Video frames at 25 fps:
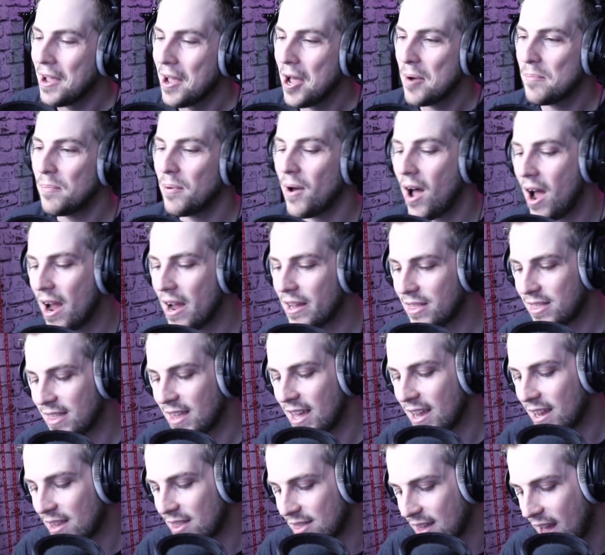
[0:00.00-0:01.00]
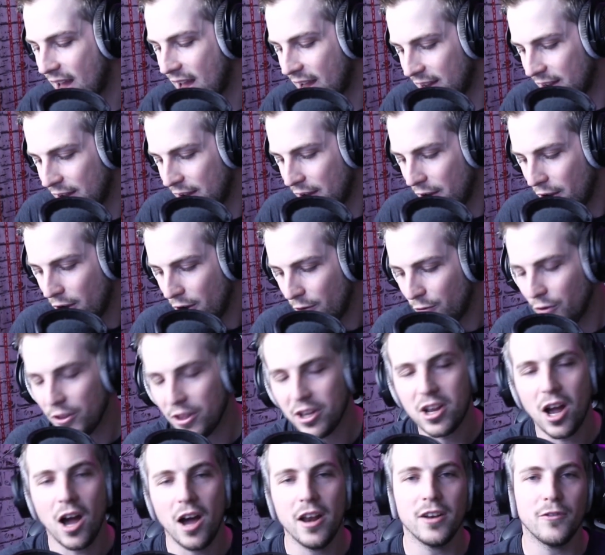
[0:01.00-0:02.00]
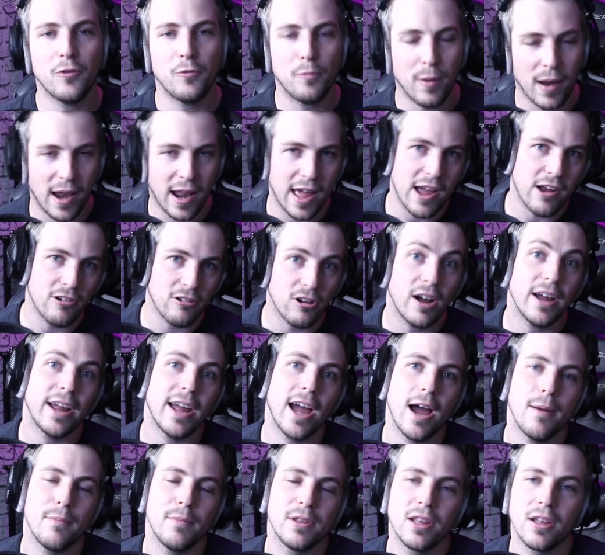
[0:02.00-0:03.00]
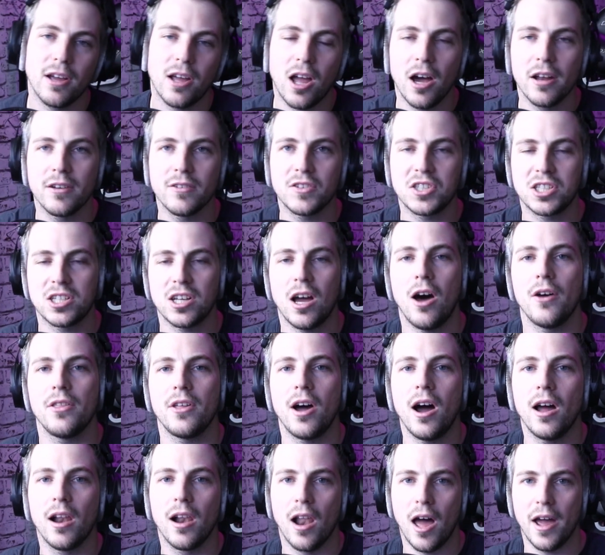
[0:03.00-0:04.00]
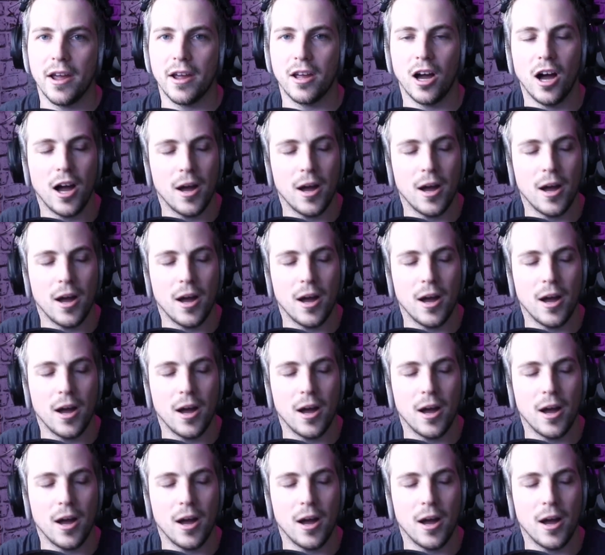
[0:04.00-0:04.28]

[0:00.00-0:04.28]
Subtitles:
But I think that for the kind of player I am and the kind of style that I like,